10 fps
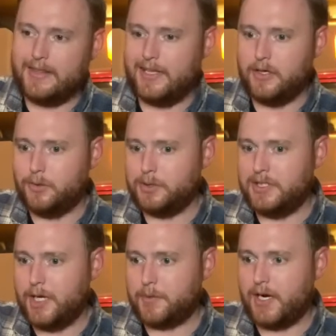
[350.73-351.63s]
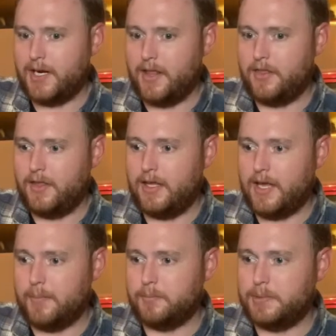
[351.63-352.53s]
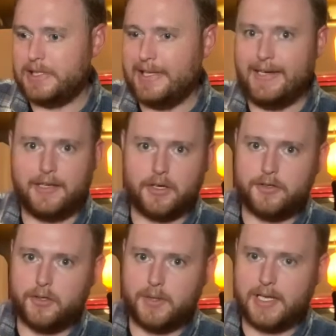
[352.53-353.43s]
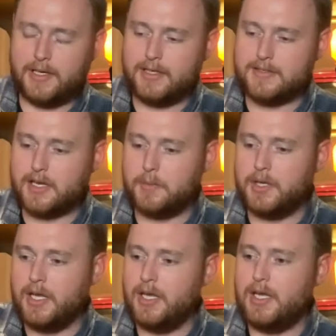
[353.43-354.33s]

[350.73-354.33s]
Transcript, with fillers: The only upgrade I think I'm planning on doing at any time